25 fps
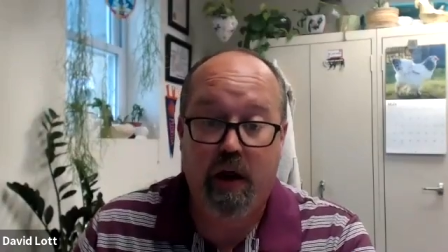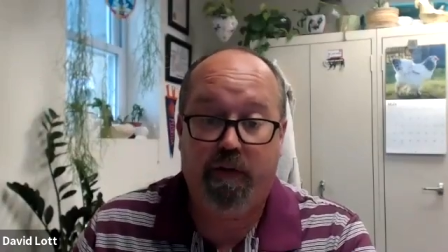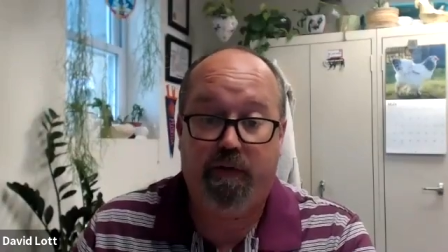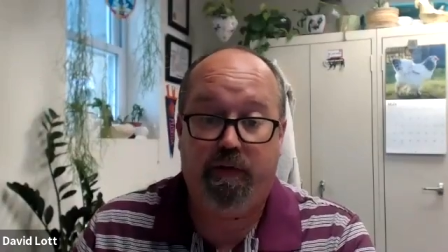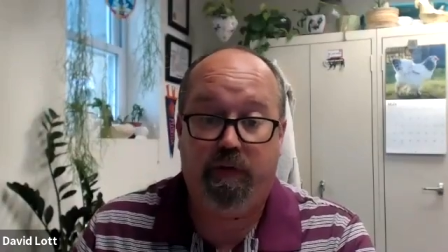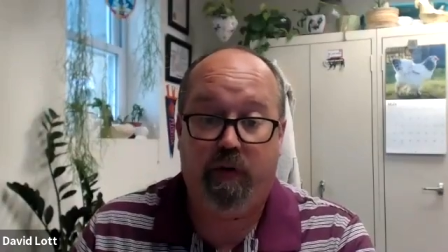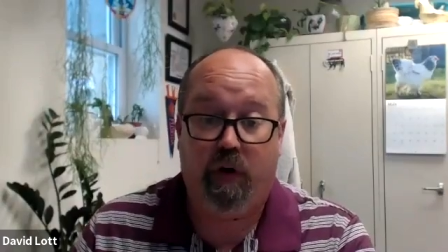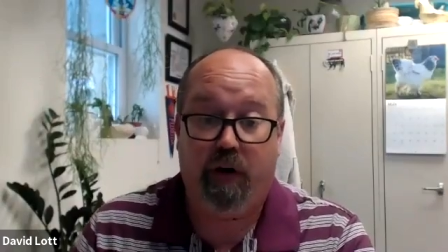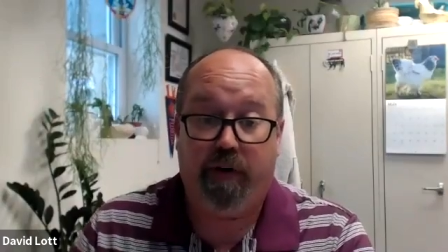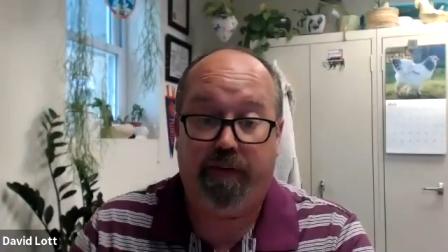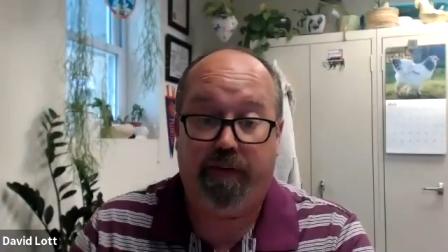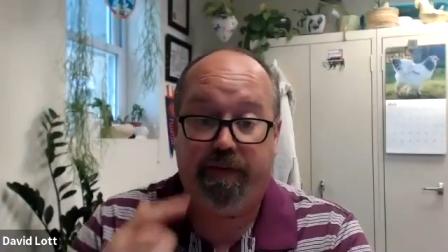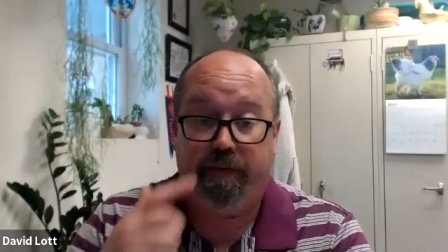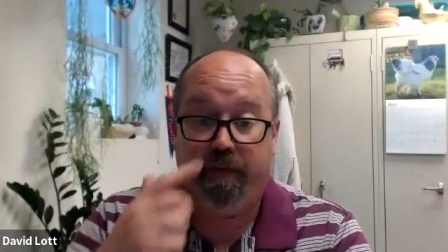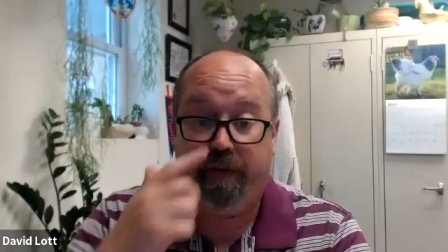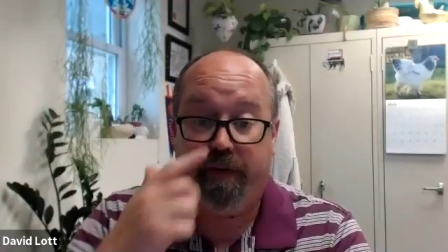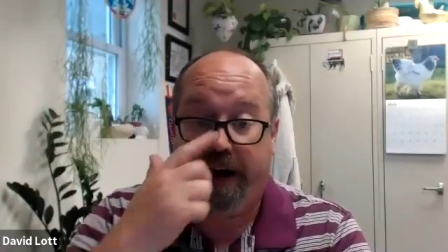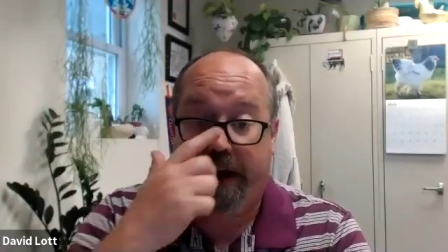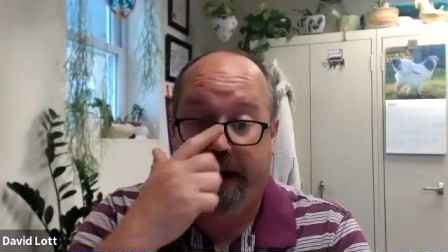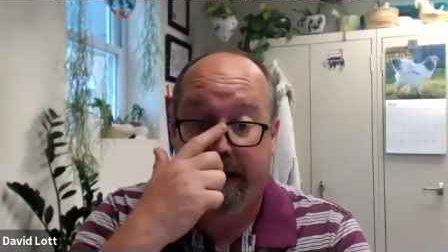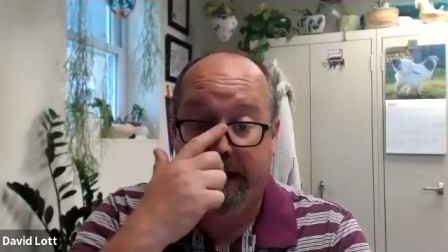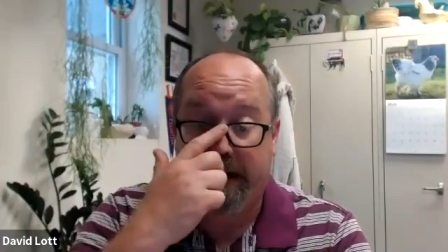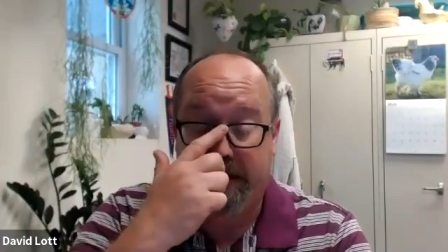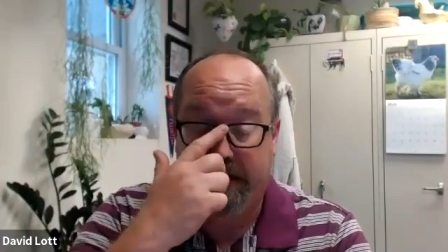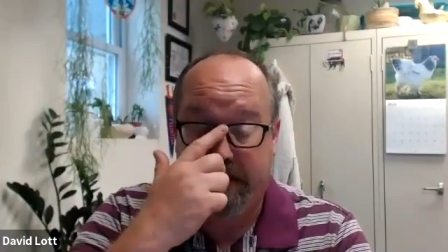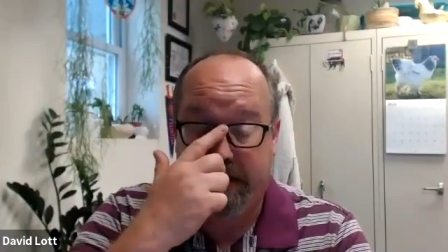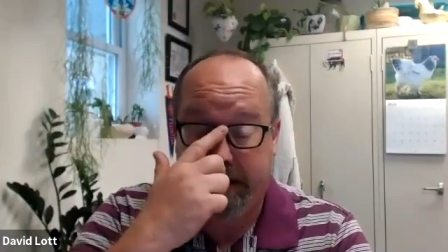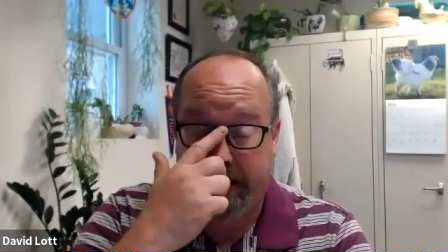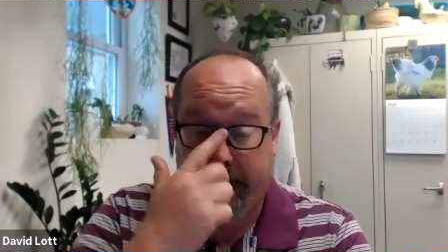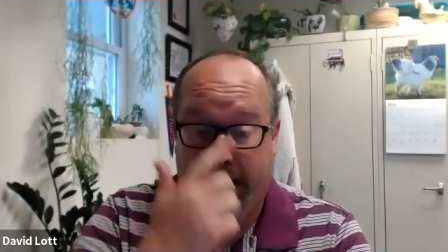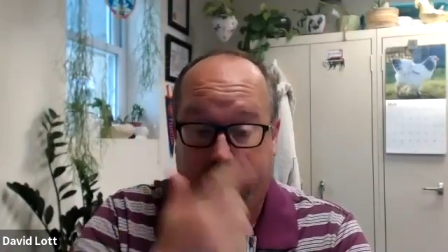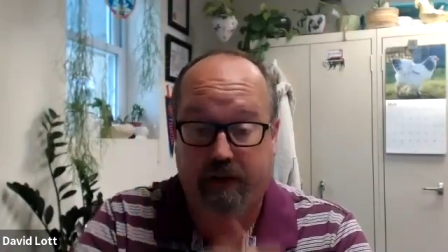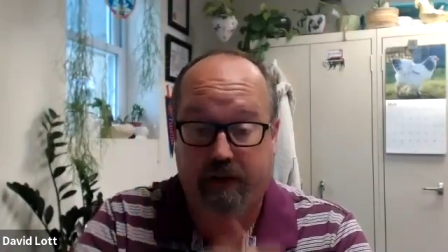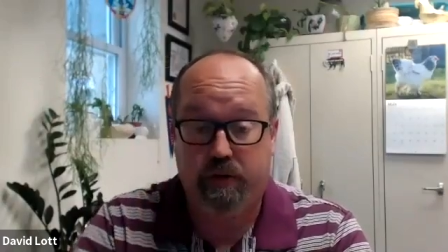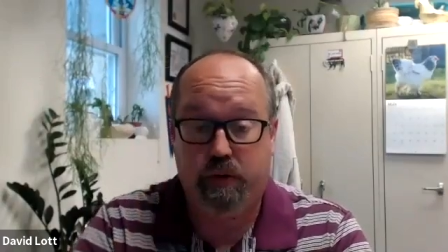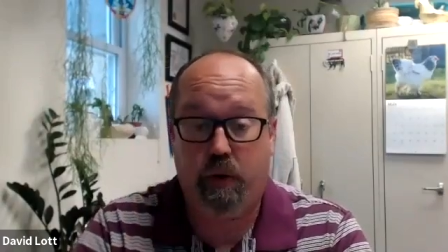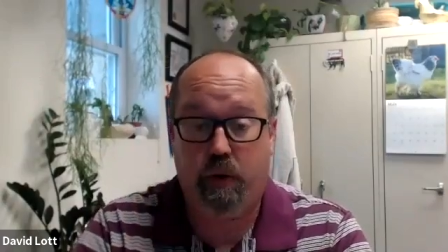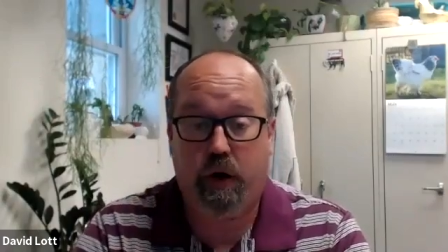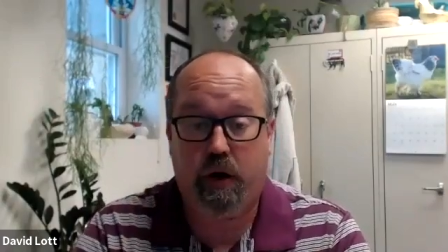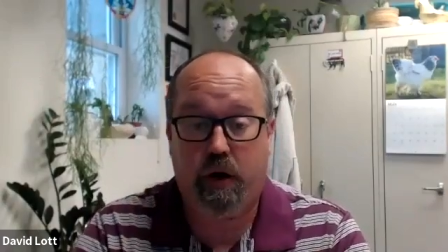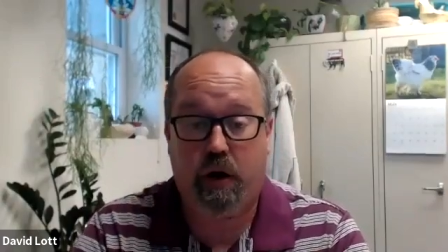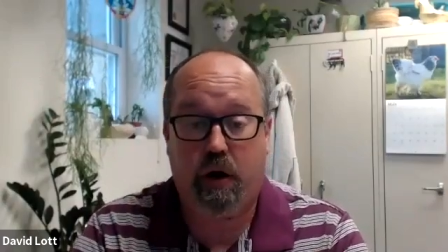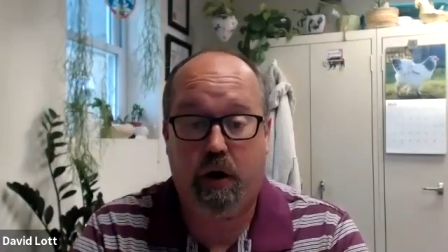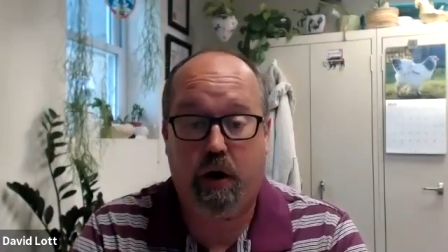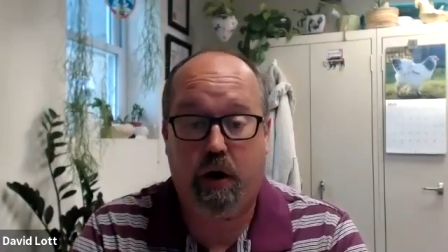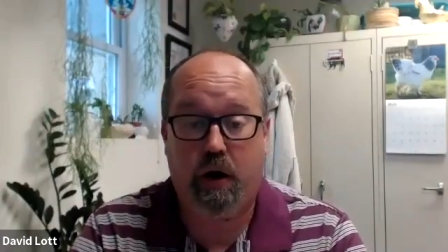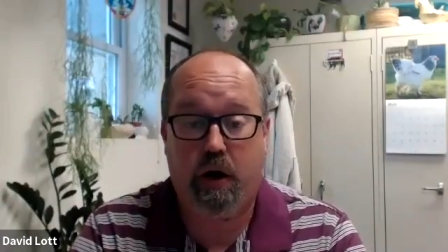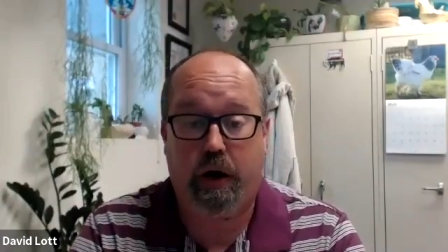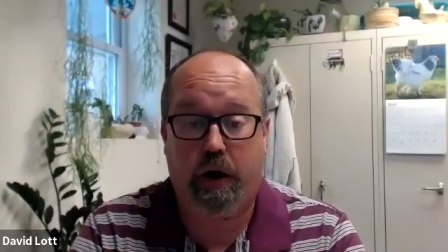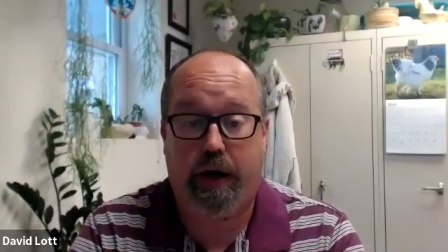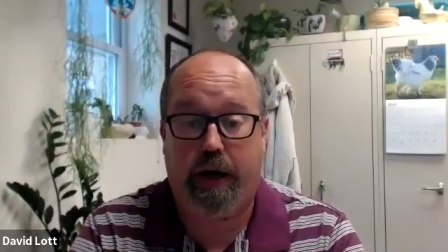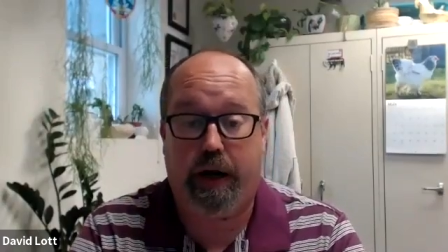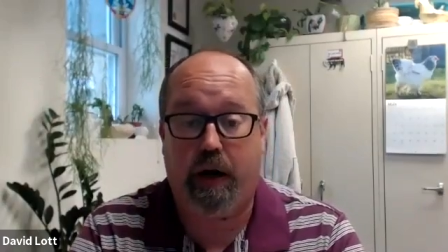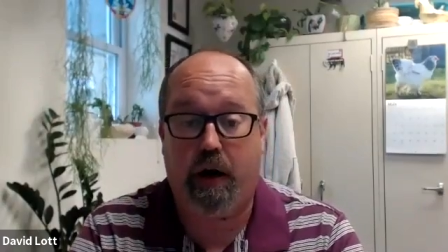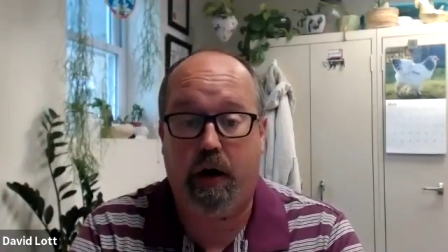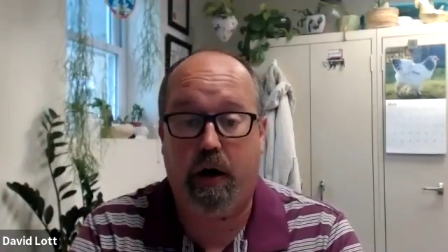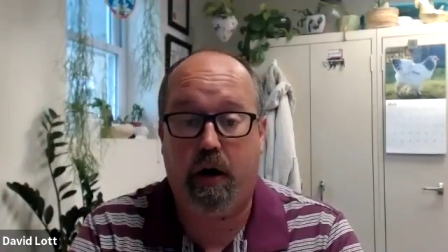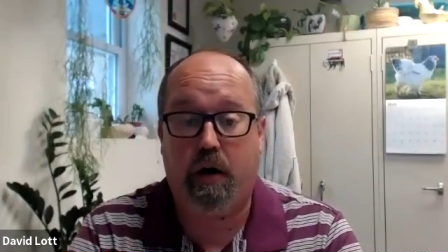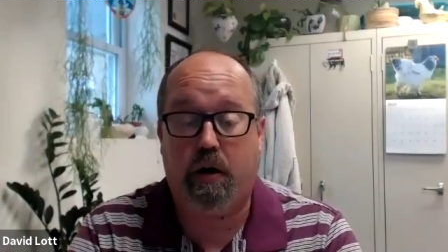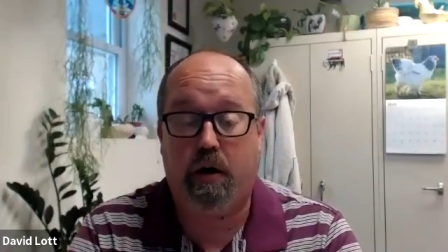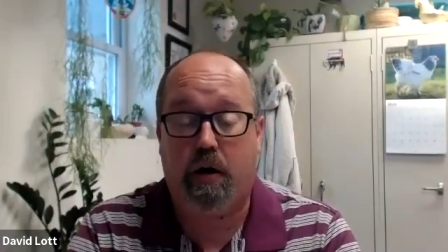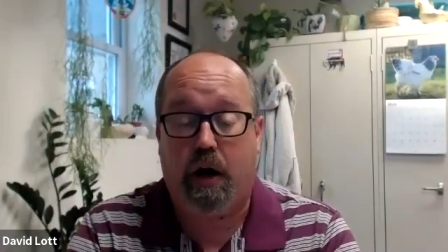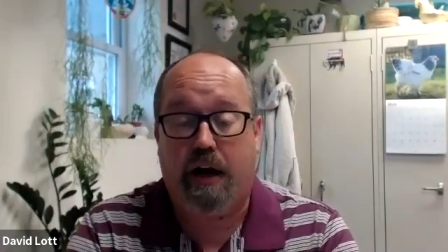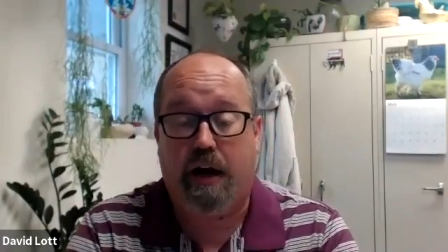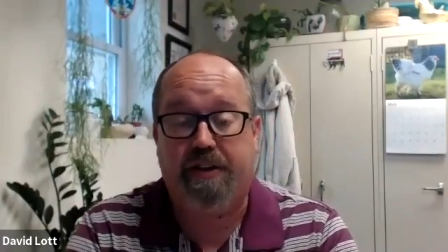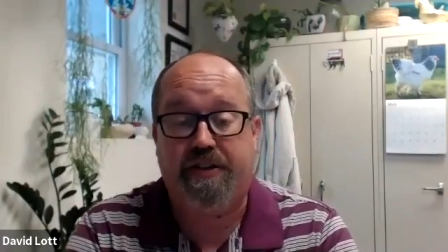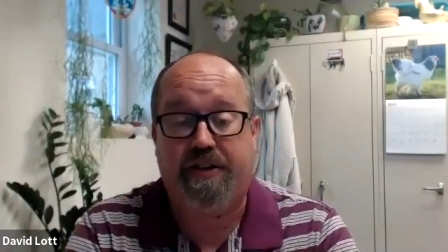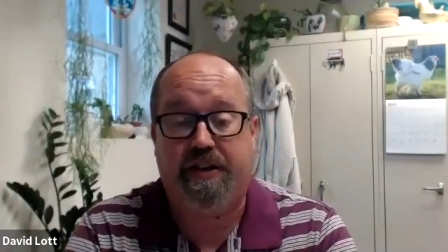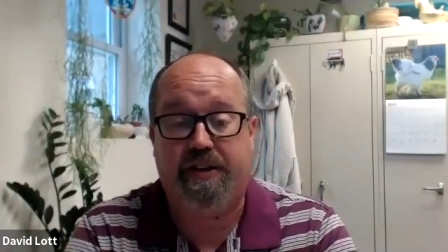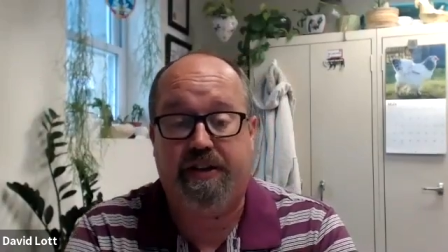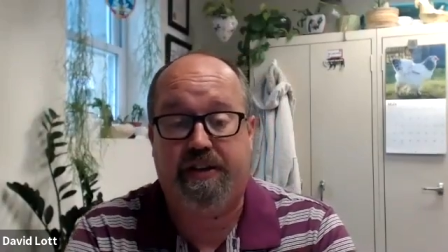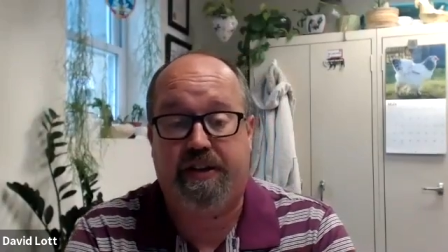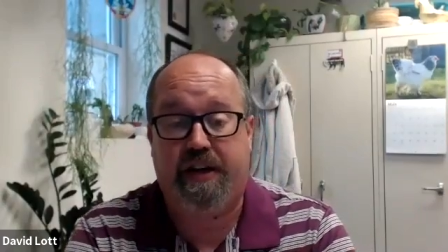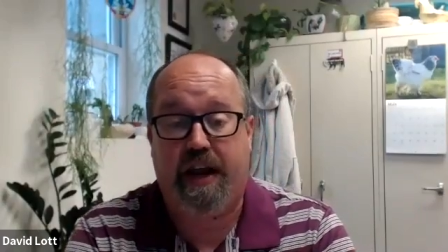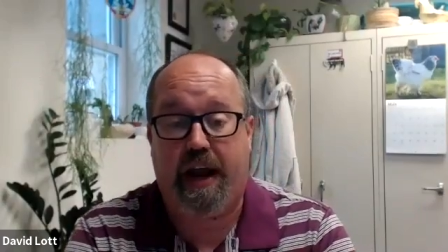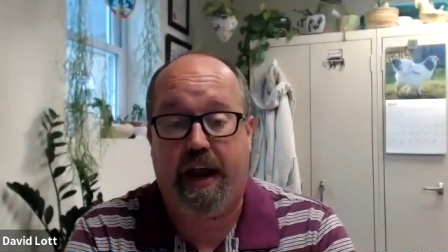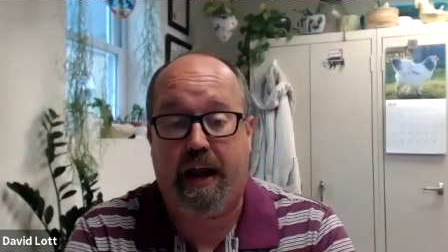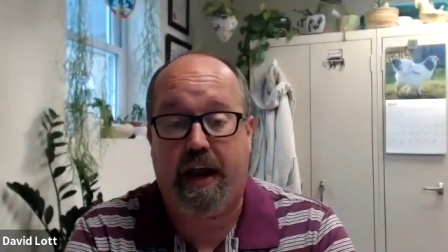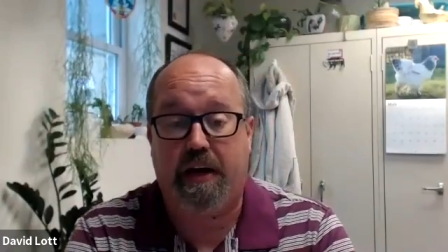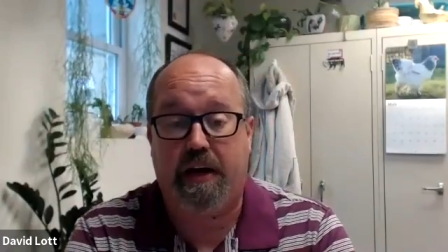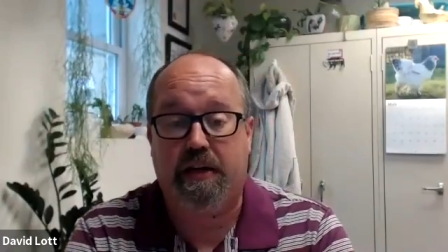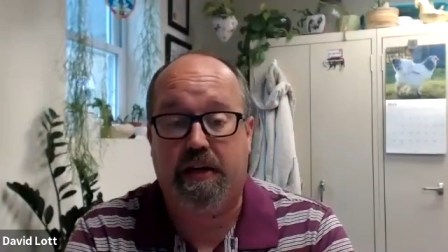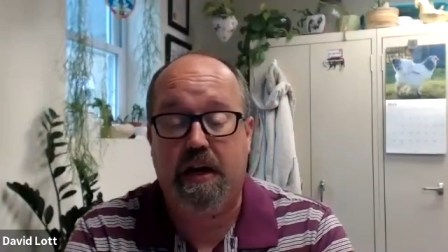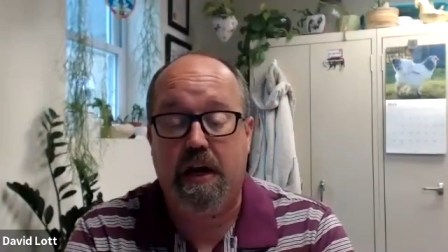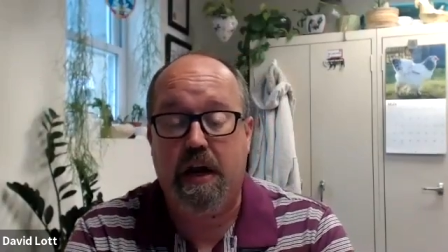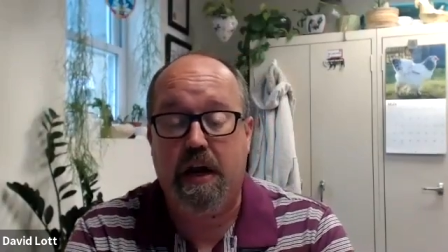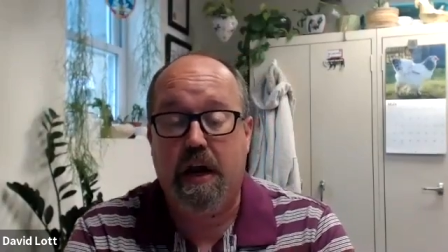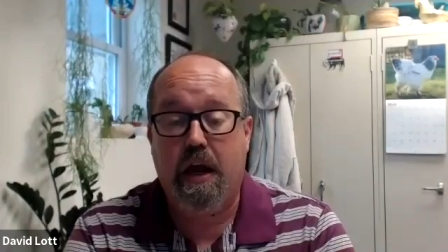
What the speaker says: for a freeze yet to occur here across the state.